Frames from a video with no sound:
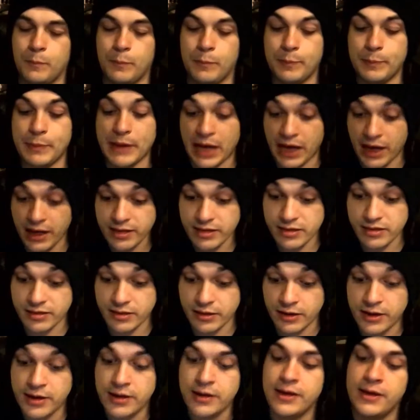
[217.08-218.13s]
But
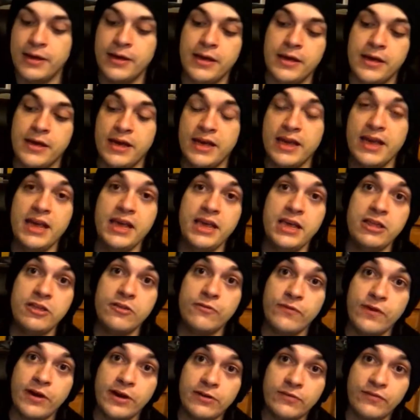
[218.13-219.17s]
it is
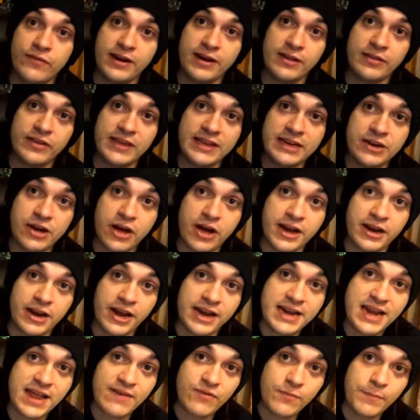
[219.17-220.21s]
Final Fantasy IX. I
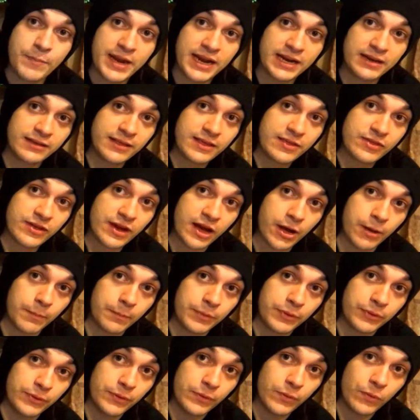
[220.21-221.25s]
never picked this up
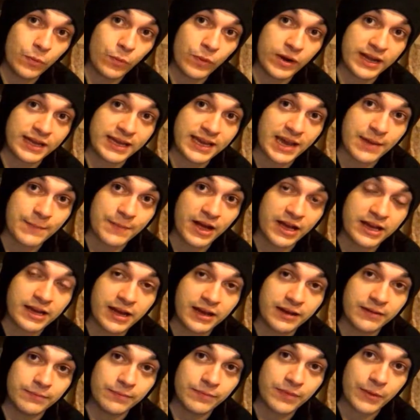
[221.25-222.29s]
when it came out.
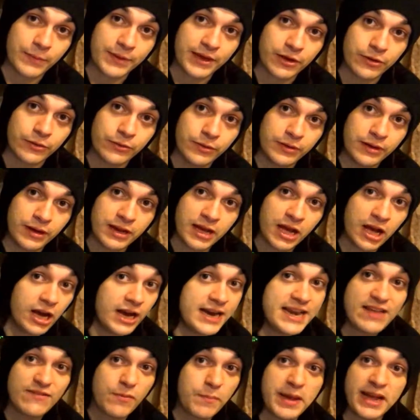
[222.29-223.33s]
There we go. I
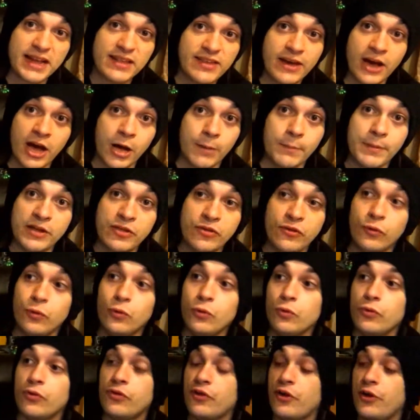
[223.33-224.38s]
never picked it up at
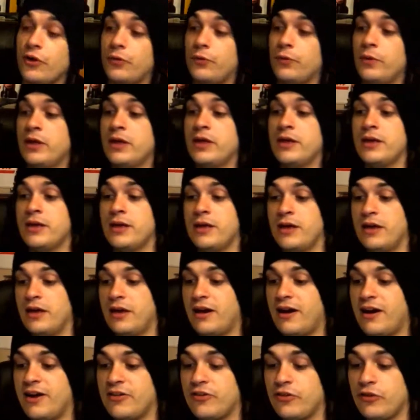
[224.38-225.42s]
all, so
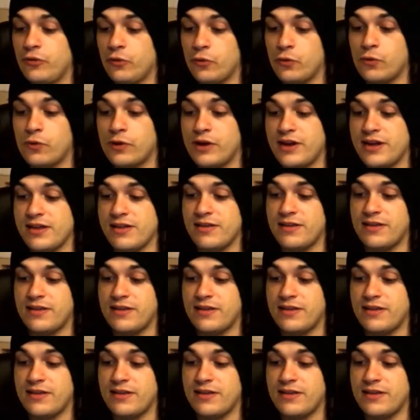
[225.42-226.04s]
I saw it